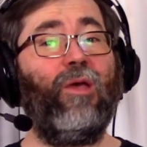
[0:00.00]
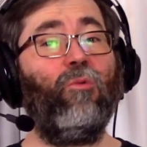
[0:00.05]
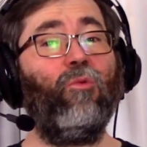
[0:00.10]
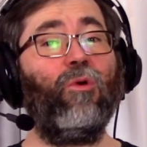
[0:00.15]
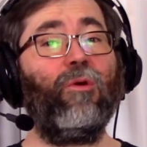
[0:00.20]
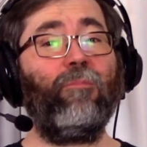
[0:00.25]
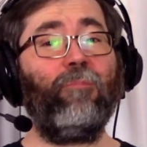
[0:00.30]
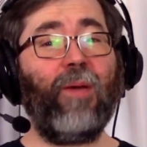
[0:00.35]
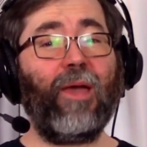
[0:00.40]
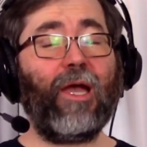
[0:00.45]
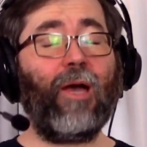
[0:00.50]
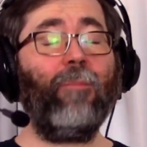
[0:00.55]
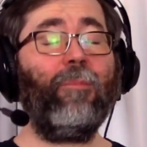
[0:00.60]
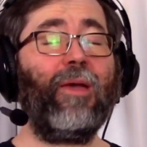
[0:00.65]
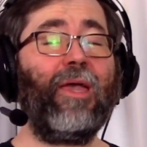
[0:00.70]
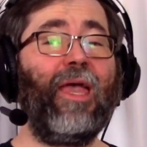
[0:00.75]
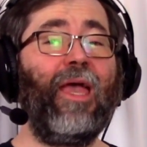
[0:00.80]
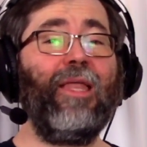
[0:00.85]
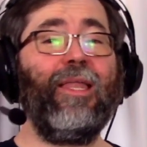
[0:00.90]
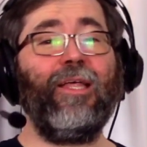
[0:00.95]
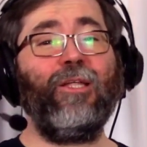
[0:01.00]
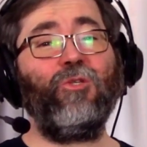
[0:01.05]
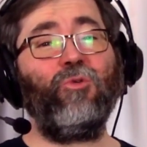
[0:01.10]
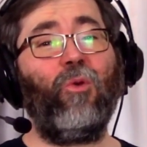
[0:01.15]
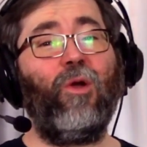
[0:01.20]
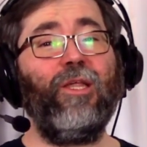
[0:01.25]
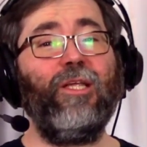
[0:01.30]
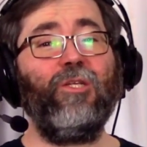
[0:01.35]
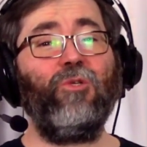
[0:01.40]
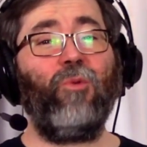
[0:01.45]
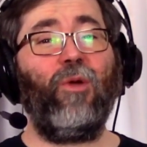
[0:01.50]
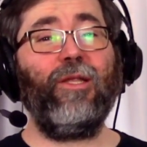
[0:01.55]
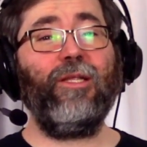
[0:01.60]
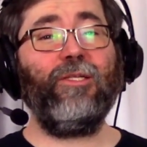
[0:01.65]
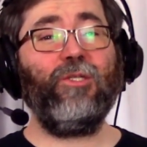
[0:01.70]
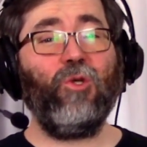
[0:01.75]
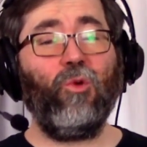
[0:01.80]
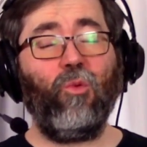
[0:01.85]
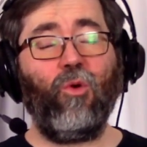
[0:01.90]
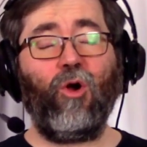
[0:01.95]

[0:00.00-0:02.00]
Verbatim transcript: They will pick up again in 2022.